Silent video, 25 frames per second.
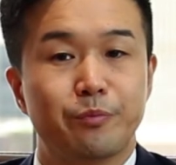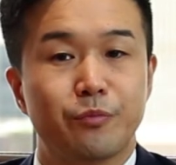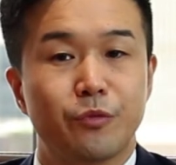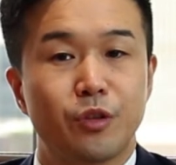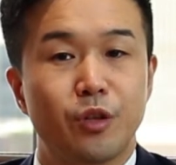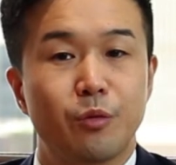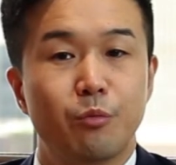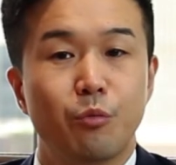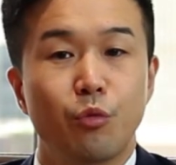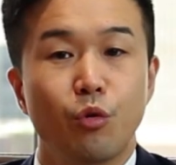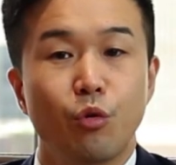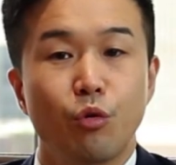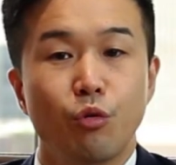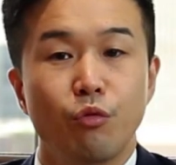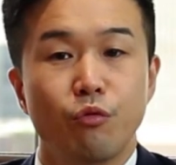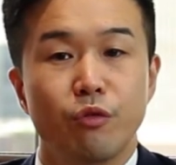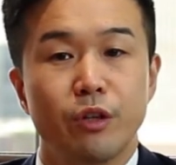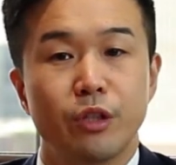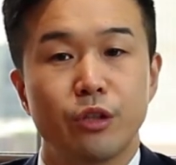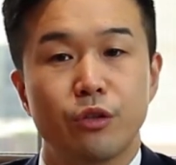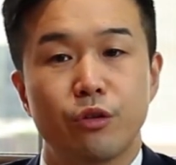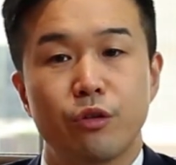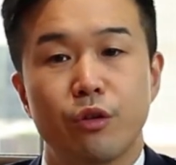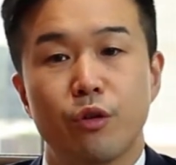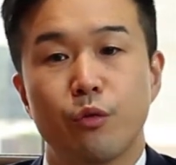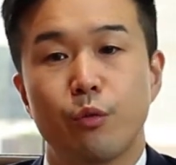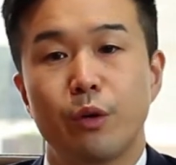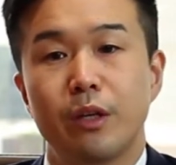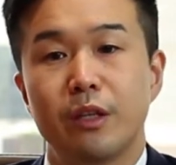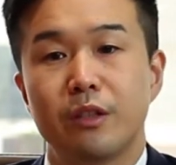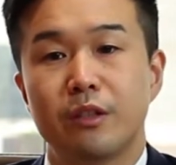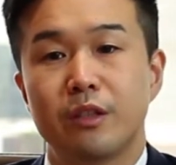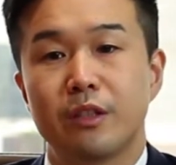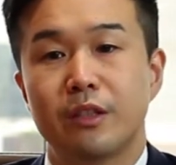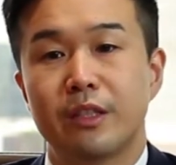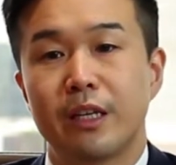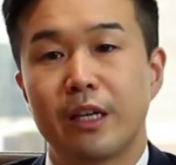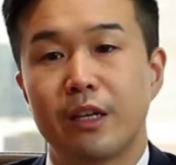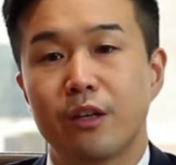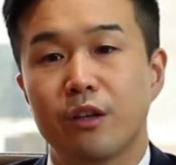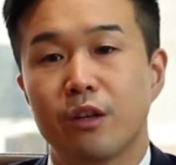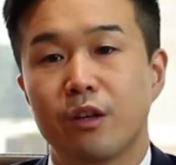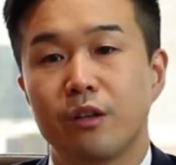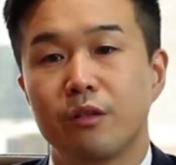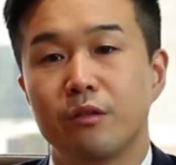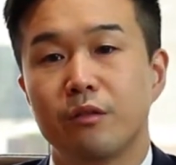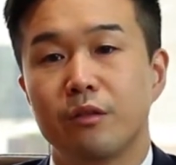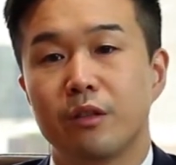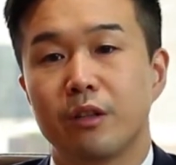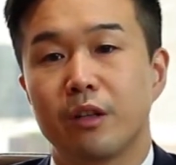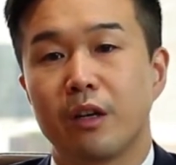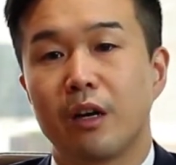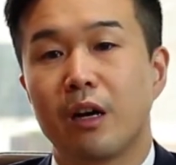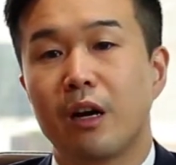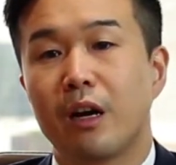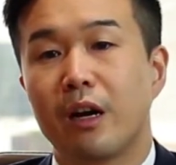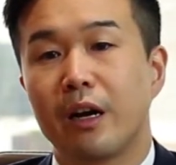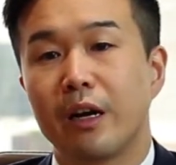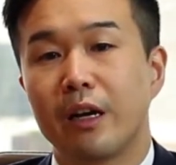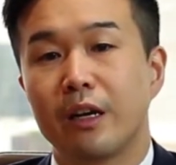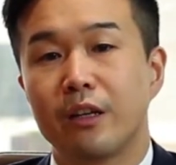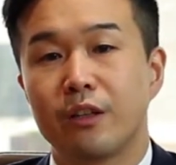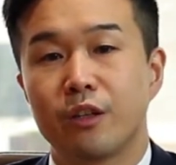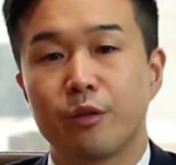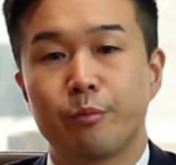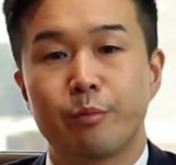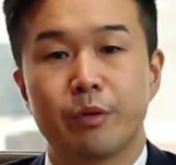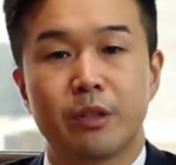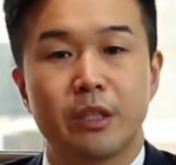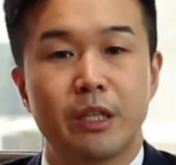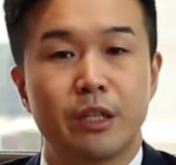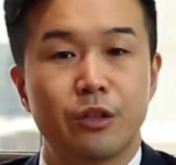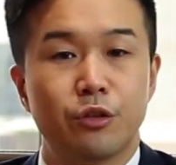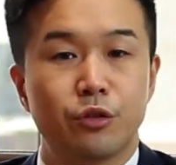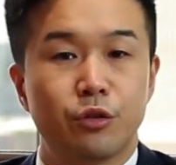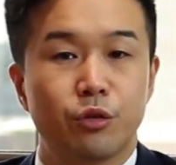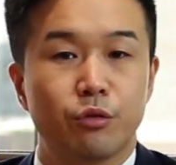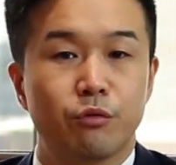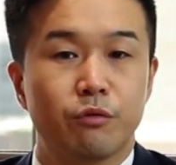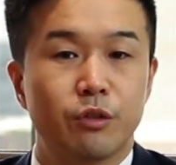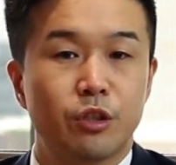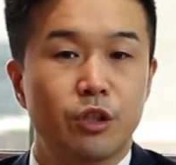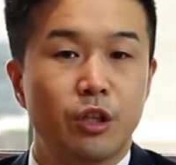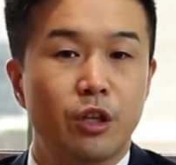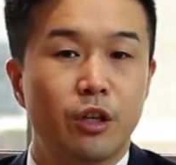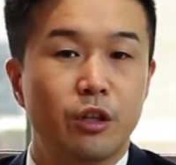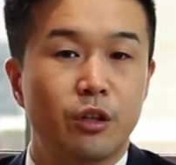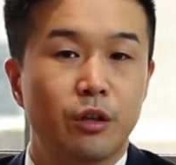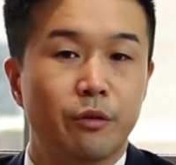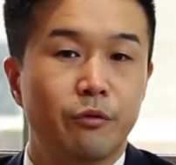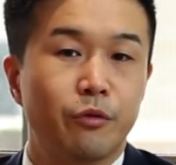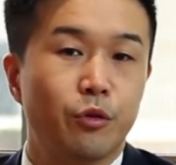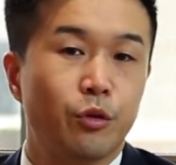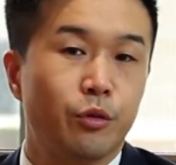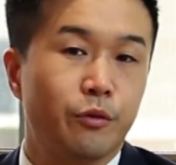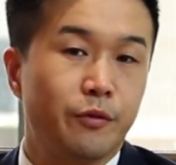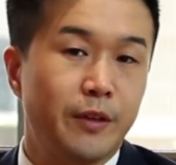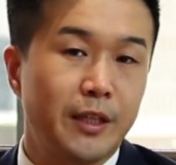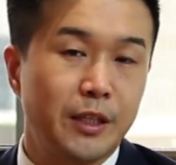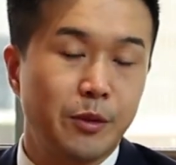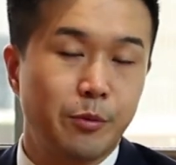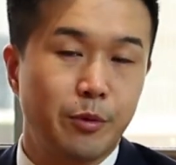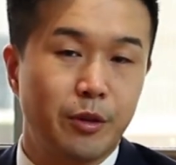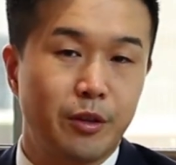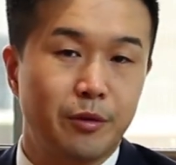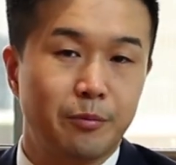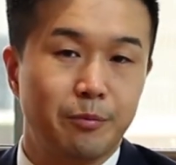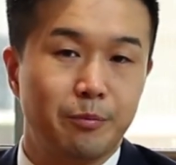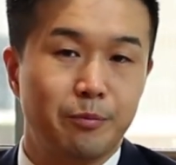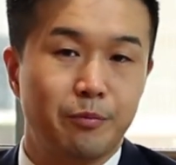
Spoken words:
The more risk you are willing to take on, the higher the potential return of your investment.